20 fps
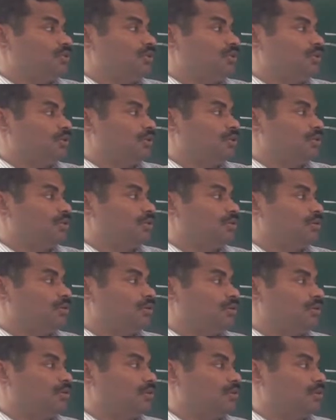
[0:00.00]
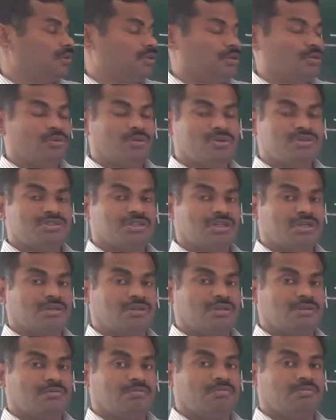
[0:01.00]
here the holes
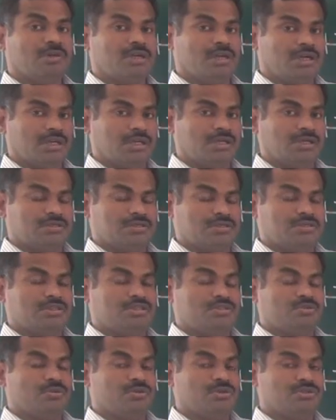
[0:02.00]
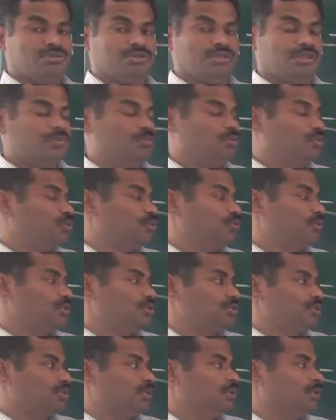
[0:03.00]
are magnetic. This holes they move
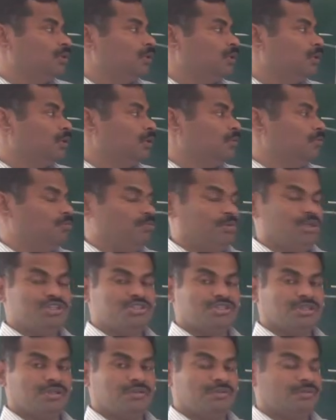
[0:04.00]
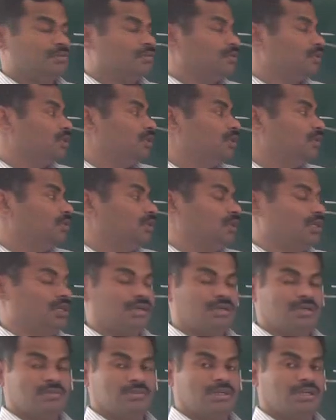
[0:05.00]
towards the P side. Here
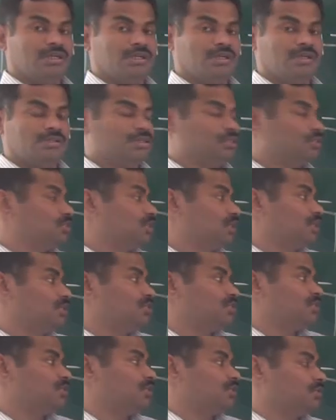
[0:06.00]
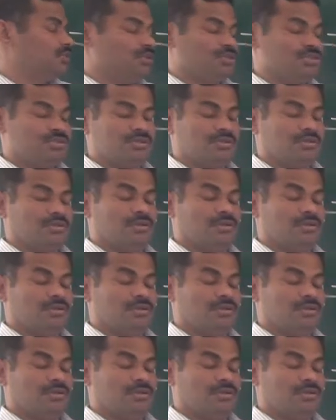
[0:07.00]
electron magnetic. This